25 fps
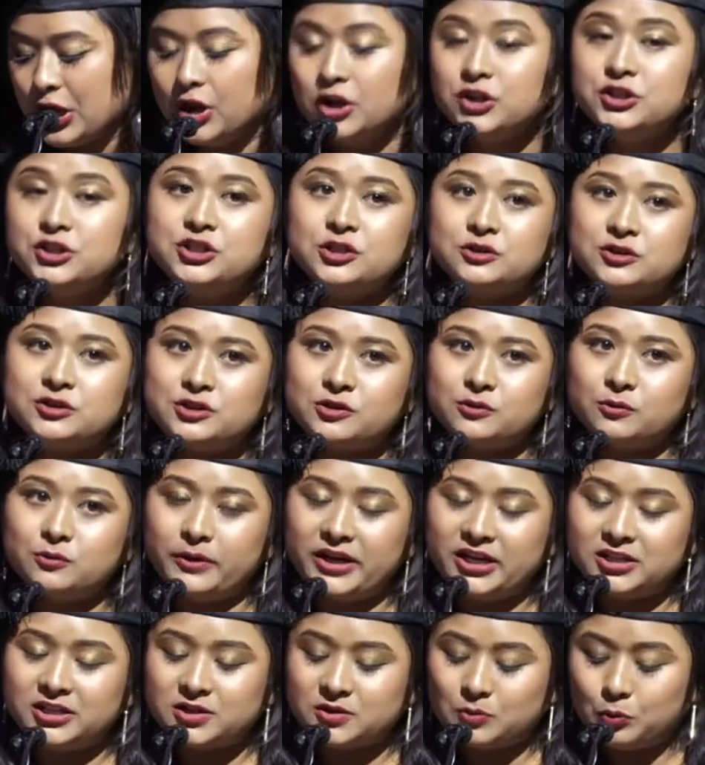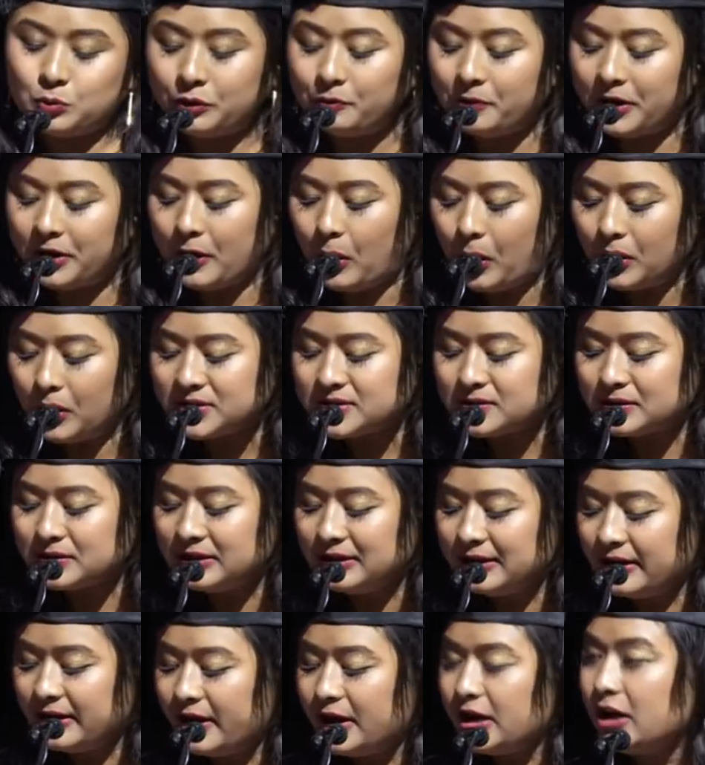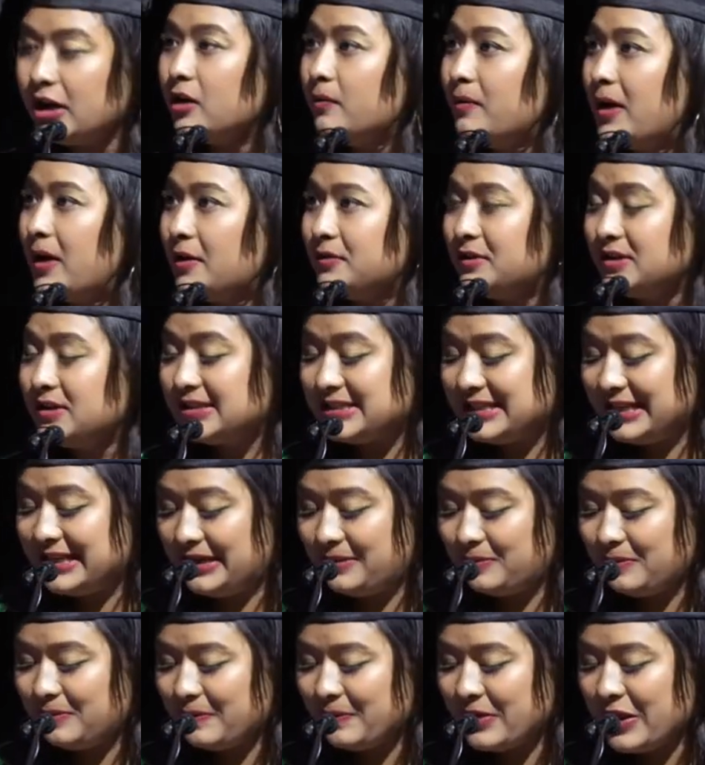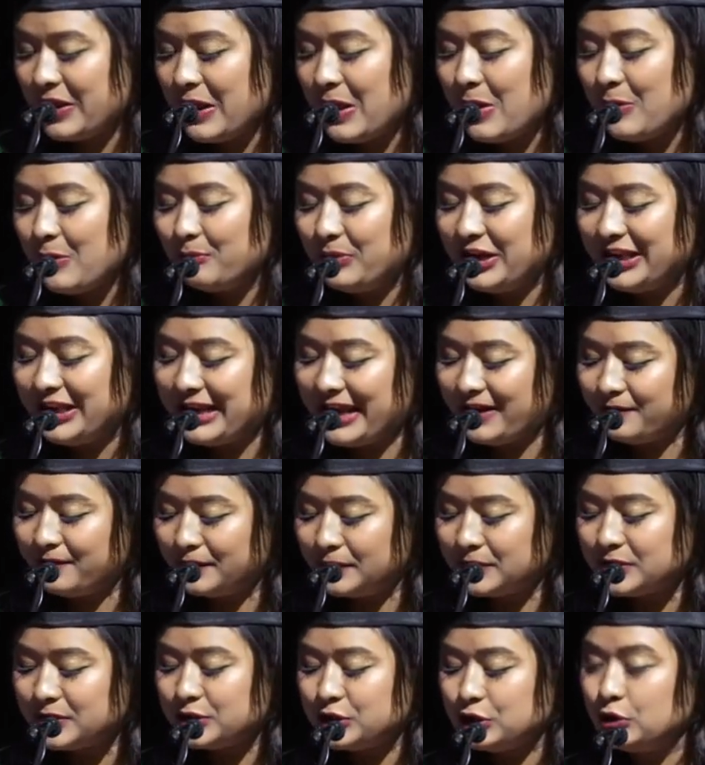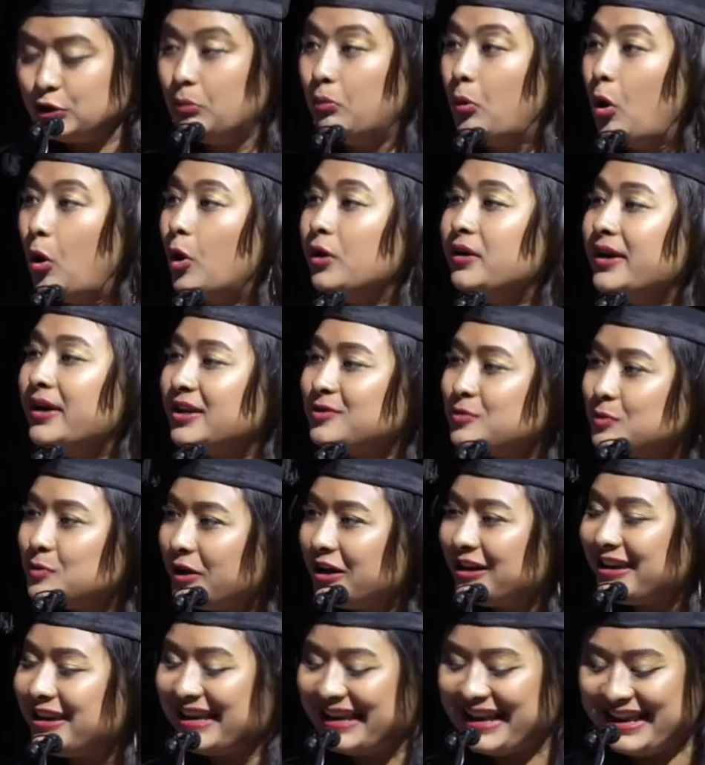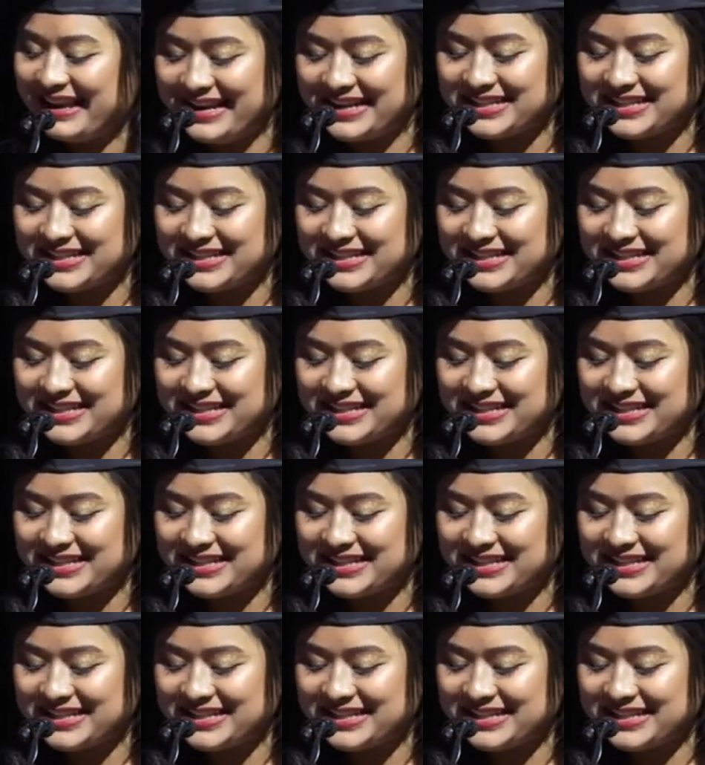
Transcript: due to which we were also learning about the team, being able to do more networking and